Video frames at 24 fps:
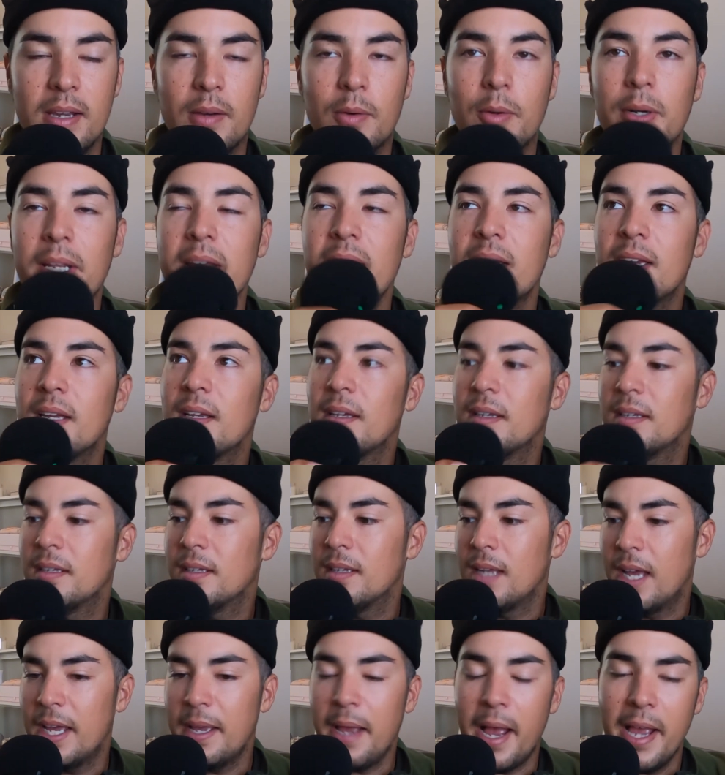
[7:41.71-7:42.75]
or like
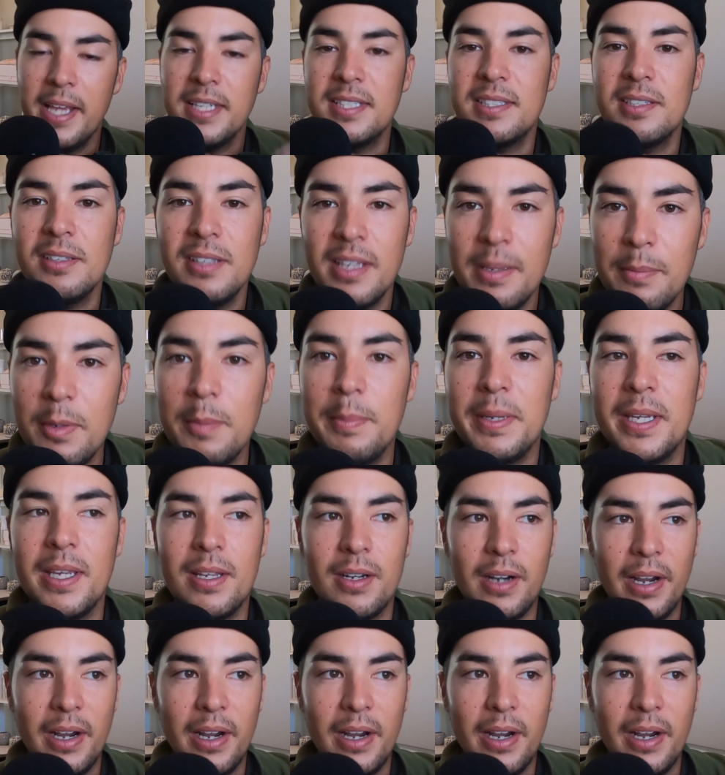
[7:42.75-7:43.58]
I still am a beginner.